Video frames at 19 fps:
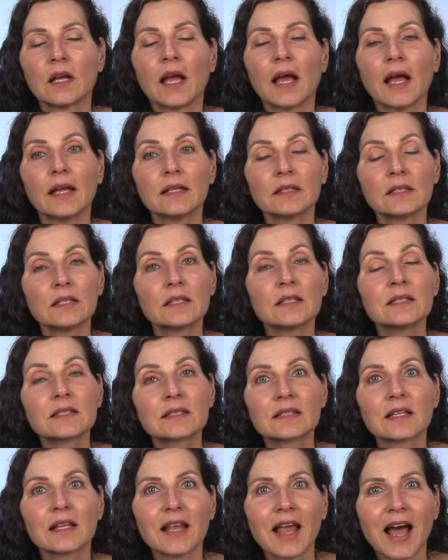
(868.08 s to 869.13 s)
And it is
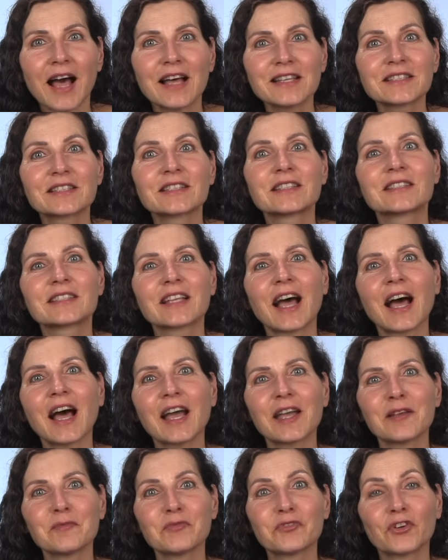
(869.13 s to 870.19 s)
the last
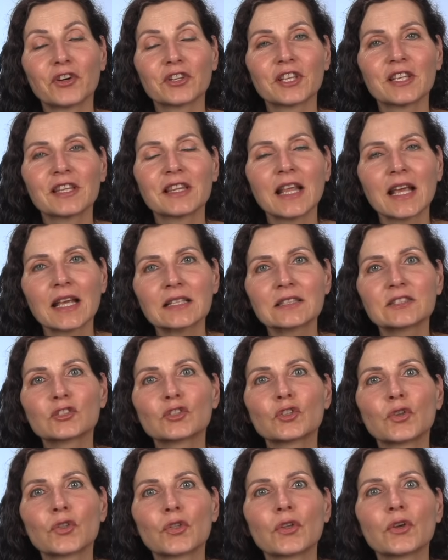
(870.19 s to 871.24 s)
time for the next
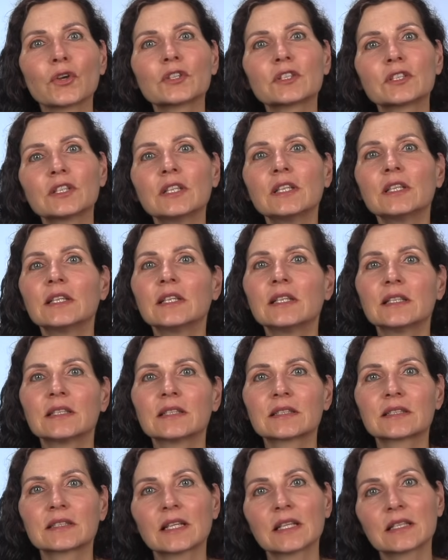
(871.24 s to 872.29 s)
30
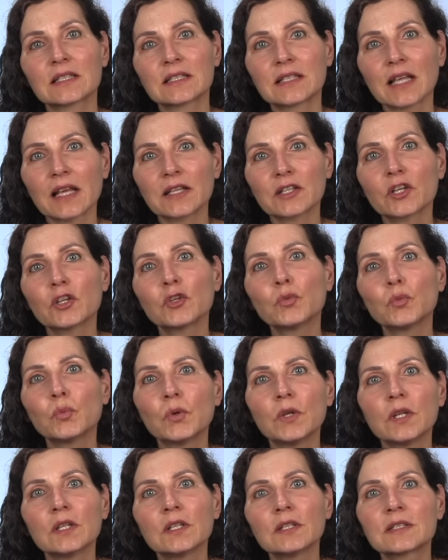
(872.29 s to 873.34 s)
years that Saturn
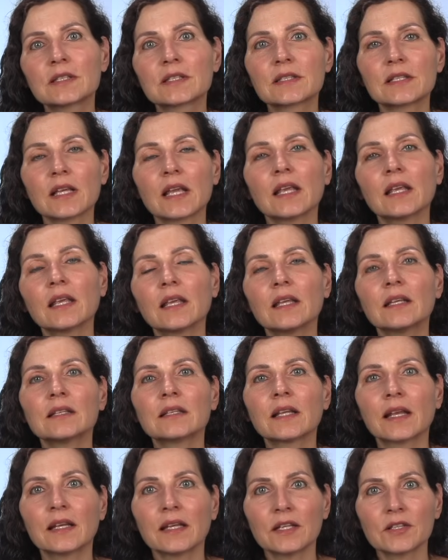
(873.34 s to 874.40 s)
will stay in
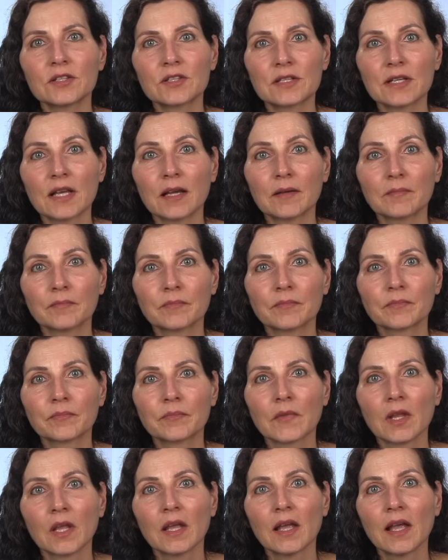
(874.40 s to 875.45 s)
Dhanishta.
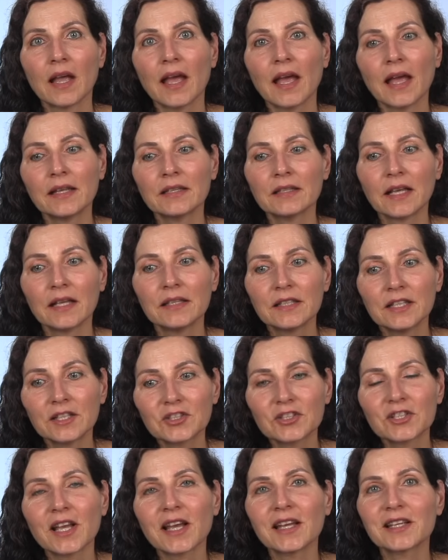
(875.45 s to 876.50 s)
And
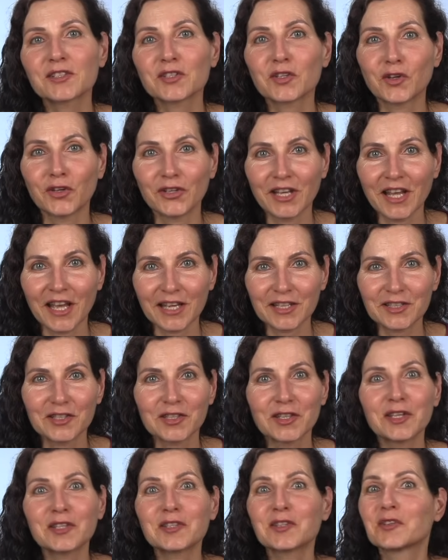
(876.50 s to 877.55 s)
Dhanishta is
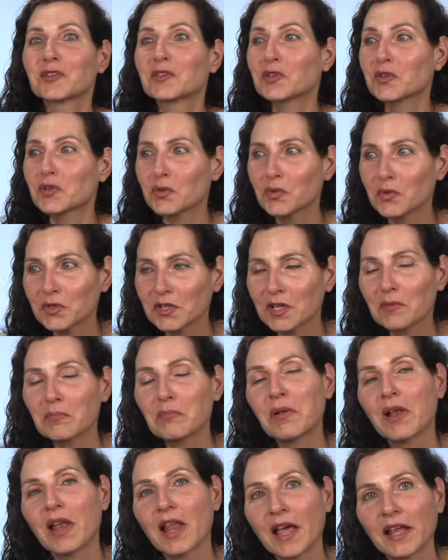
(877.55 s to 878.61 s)
connected to the
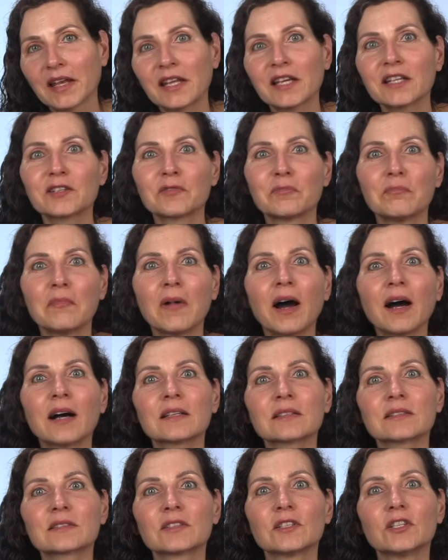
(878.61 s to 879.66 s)
planet
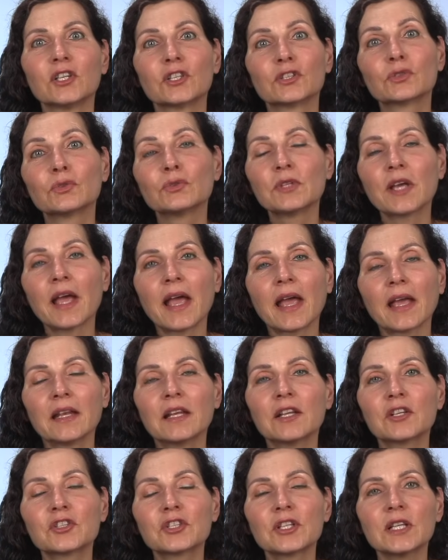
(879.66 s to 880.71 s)
Mars, to the
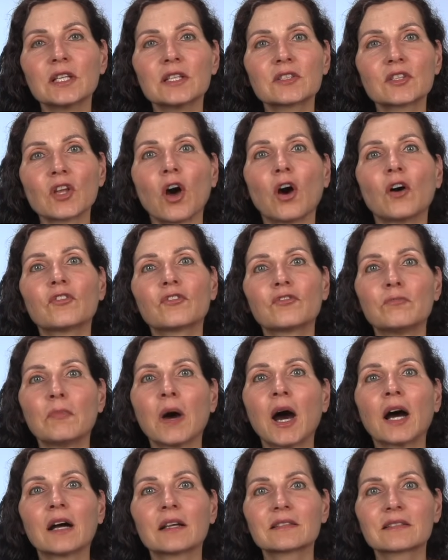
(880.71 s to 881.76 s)
energies of
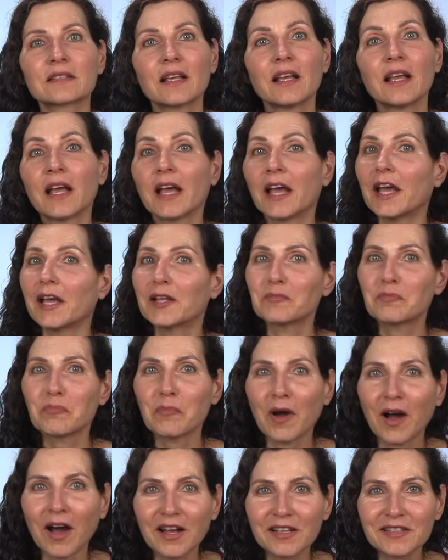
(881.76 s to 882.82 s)
Mars. And
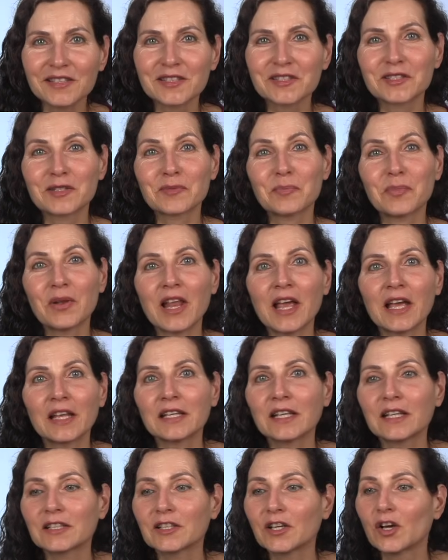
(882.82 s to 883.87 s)
Mars is the
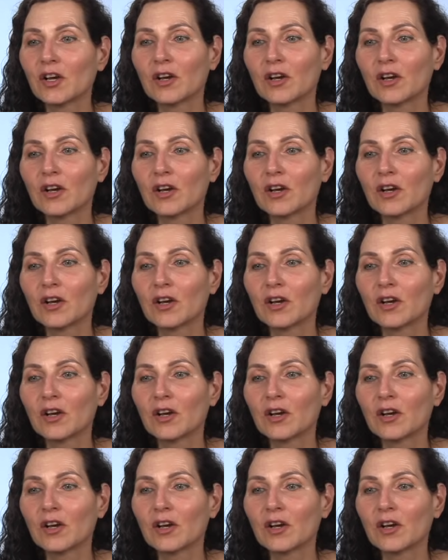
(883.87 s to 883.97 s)
planet